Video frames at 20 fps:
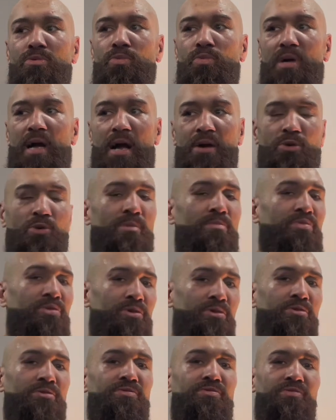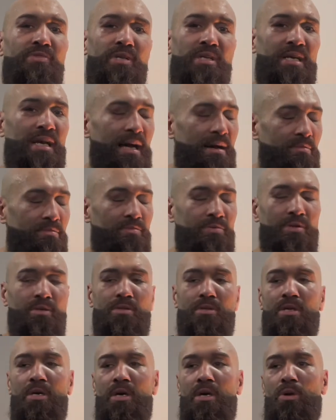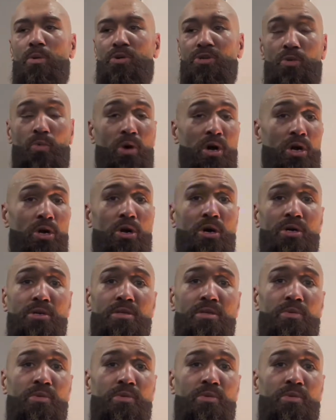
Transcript: how you improve in camp and what you work on,